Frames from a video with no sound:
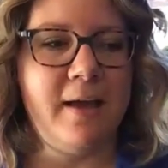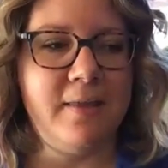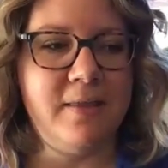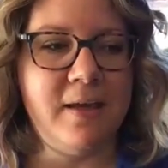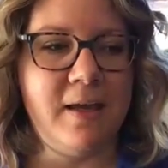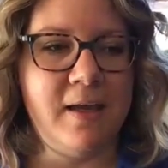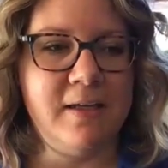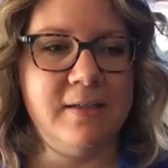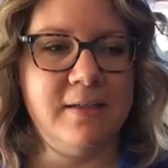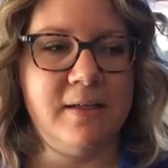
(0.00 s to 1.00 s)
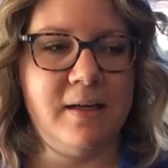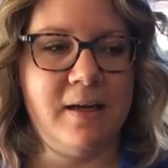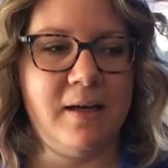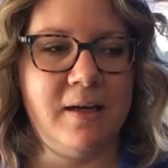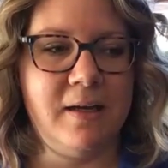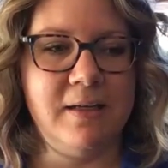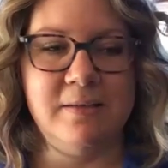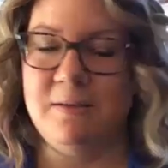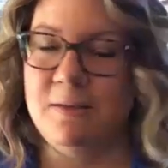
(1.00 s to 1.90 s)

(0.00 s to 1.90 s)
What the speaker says: And then I